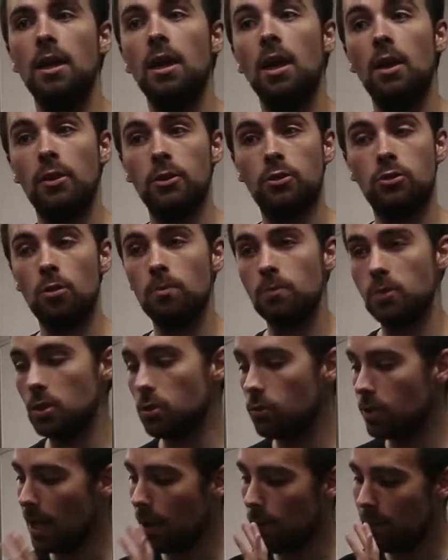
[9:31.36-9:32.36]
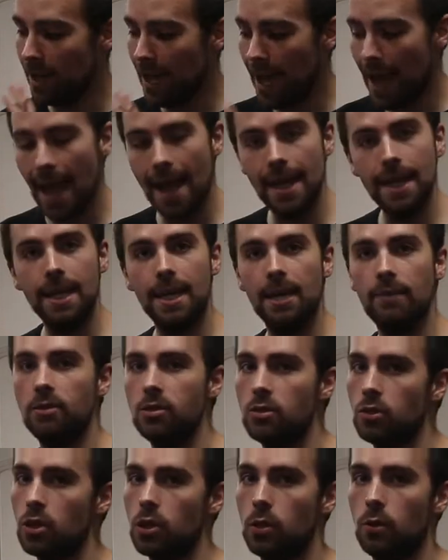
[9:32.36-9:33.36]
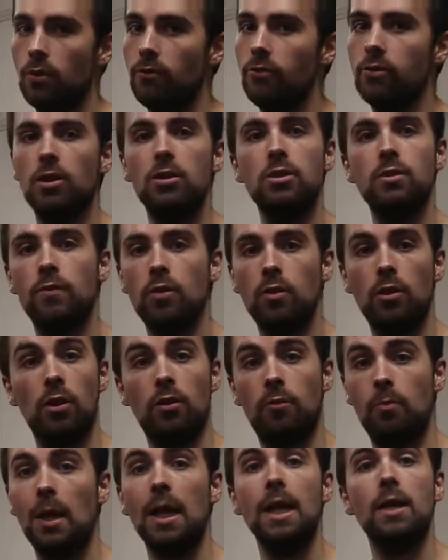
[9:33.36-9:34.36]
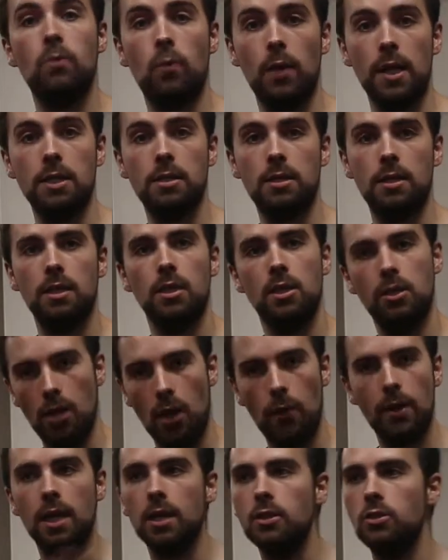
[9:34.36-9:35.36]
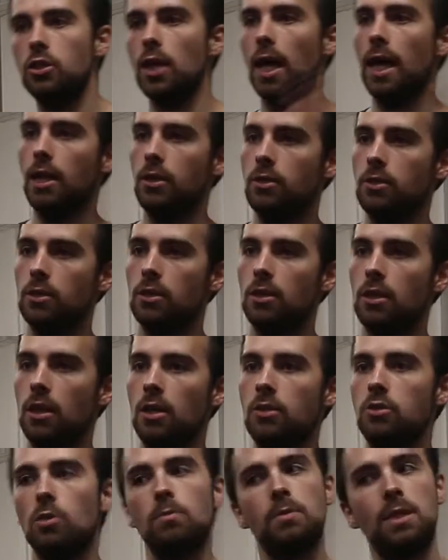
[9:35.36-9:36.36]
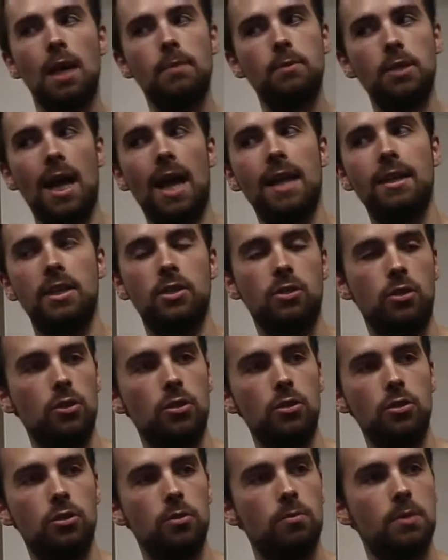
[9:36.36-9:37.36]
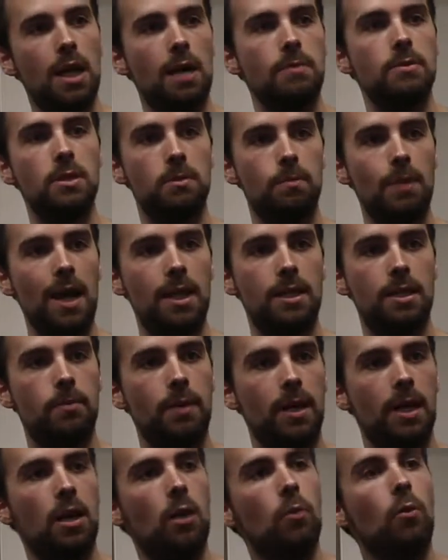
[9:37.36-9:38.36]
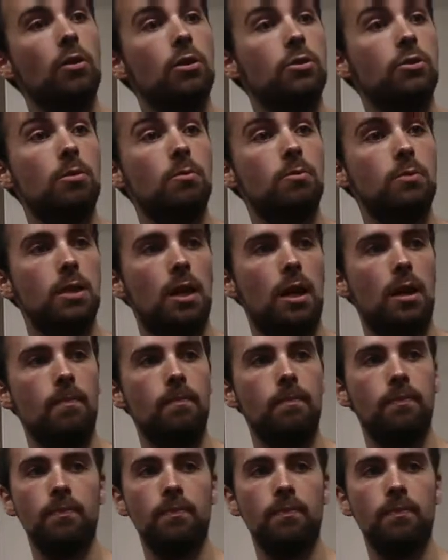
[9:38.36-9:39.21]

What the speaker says: The trump suit can be any given suit, and for those of you that have played whist, you know it can change. Sometimes your hand is good, sometimes it's bad, depending on what the trumps are.